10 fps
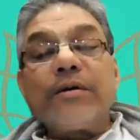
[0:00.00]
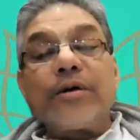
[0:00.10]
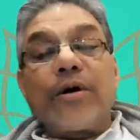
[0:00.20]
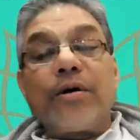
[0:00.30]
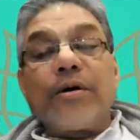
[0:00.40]

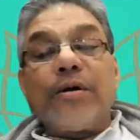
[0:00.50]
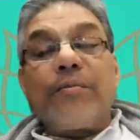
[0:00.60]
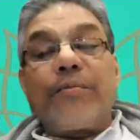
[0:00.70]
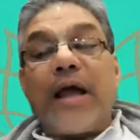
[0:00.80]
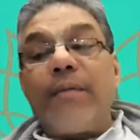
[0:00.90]
So,
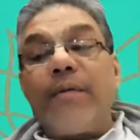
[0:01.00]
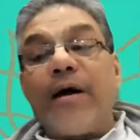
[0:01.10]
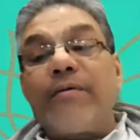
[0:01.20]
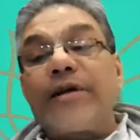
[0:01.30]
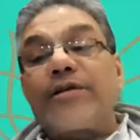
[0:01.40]
preme
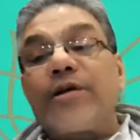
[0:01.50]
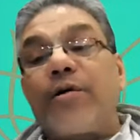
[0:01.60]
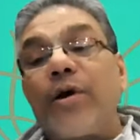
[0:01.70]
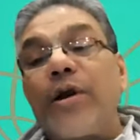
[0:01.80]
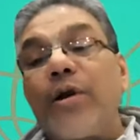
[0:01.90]
aveshe
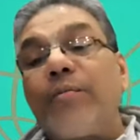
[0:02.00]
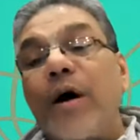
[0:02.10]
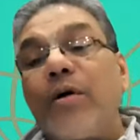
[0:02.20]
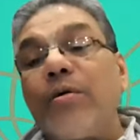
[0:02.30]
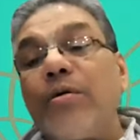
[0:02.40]
koilo
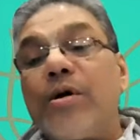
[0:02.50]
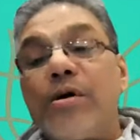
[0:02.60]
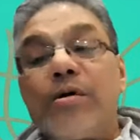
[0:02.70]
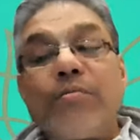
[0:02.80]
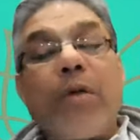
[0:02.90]
bahu,
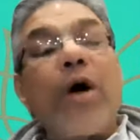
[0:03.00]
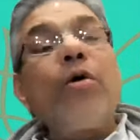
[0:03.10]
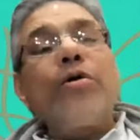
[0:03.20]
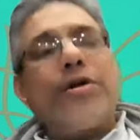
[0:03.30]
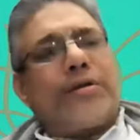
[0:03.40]

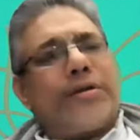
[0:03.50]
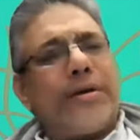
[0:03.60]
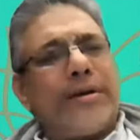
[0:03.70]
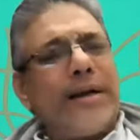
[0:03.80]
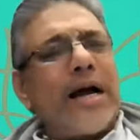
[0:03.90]
bahu
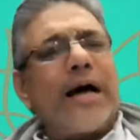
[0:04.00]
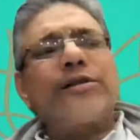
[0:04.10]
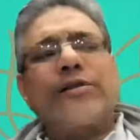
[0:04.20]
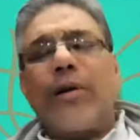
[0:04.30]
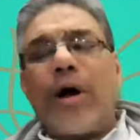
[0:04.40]
Nitya. He
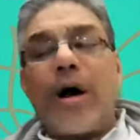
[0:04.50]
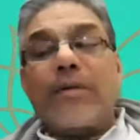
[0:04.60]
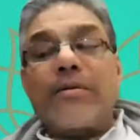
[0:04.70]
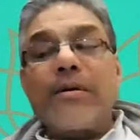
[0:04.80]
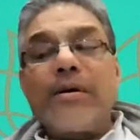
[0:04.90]
danced a
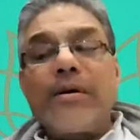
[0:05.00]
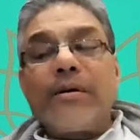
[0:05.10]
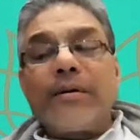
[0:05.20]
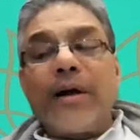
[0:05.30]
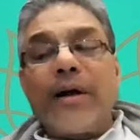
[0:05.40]
lot
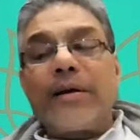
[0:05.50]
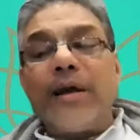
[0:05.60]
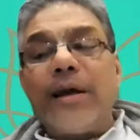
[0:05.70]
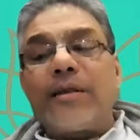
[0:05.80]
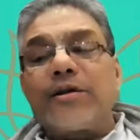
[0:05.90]
uh,
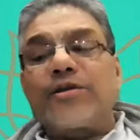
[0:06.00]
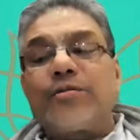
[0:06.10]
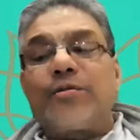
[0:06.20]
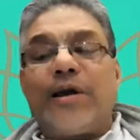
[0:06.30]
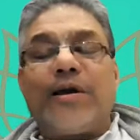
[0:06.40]
Gita
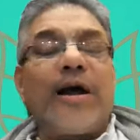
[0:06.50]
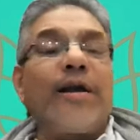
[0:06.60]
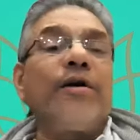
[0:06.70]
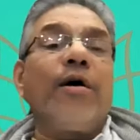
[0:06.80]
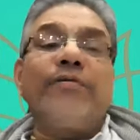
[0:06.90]
Stuti
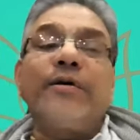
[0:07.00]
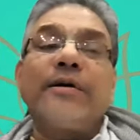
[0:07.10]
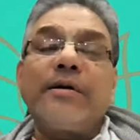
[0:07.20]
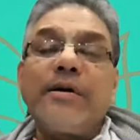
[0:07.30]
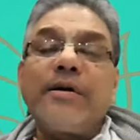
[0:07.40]
and he
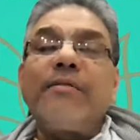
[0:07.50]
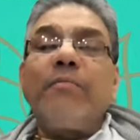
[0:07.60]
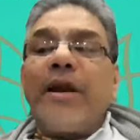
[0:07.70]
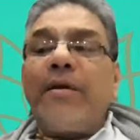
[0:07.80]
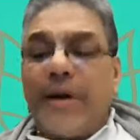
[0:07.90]
offered
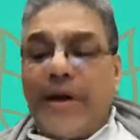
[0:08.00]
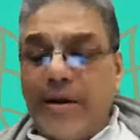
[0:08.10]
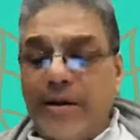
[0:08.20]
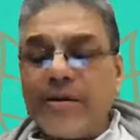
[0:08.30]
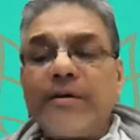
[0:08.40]
many,
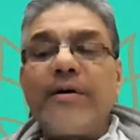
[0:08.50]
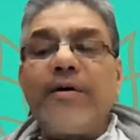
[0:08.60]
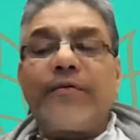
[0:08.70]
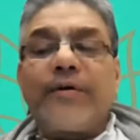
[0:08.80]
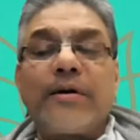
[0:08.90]
many
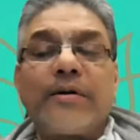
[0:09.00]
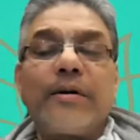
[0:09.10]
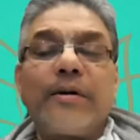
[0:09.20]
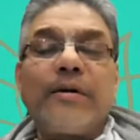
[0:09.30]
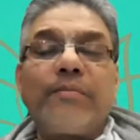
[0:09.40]
different
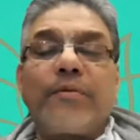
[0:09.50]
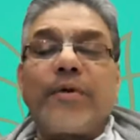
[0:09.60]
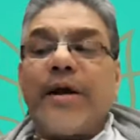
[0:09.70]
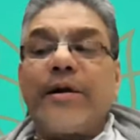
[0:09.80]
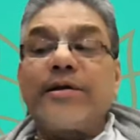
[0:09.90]

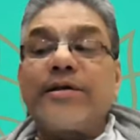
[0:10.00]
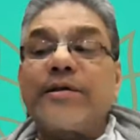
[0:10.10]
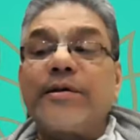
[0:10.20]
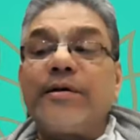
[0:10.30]
prayers